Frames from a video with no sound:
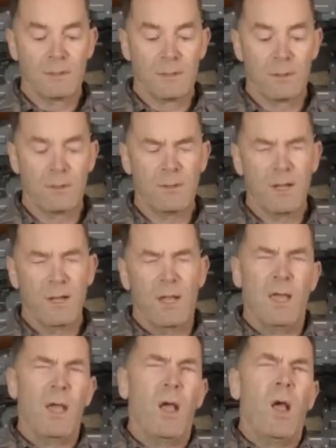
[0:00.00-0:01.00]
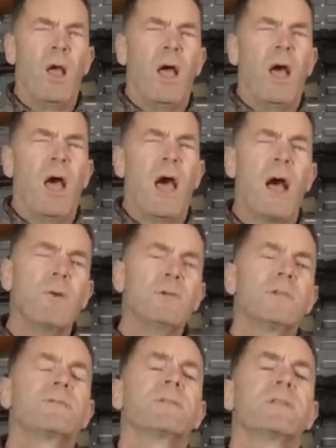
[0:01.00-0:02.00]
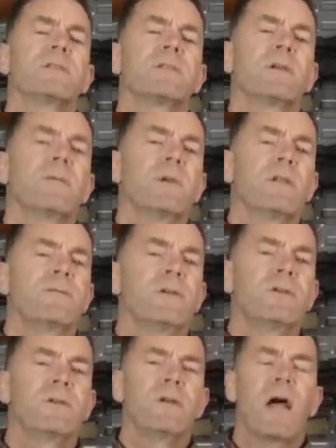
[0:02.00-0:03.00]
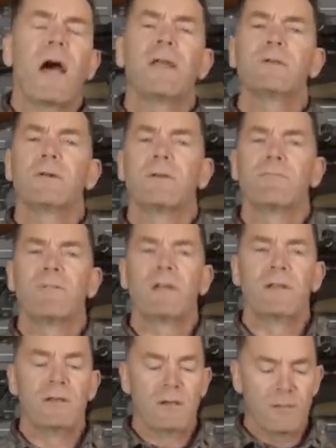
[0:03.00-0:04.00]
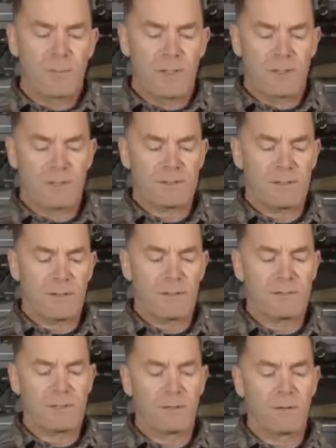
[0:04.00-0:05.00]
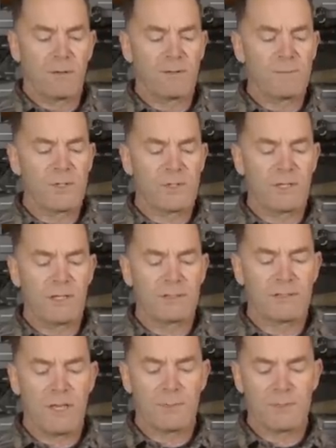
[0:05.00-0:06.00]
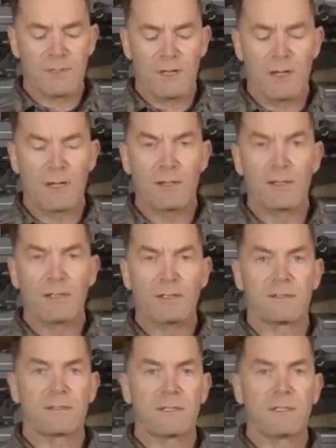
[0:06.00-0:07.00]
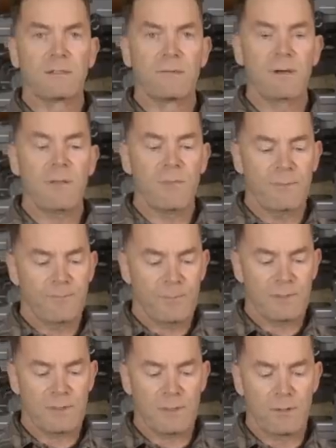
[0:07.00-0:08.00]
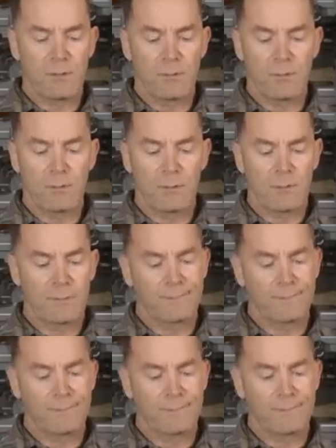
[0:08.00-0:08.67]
So how useful this is going to be in the future, I don't really know, because there's a lot of machining steps in this steel grip, so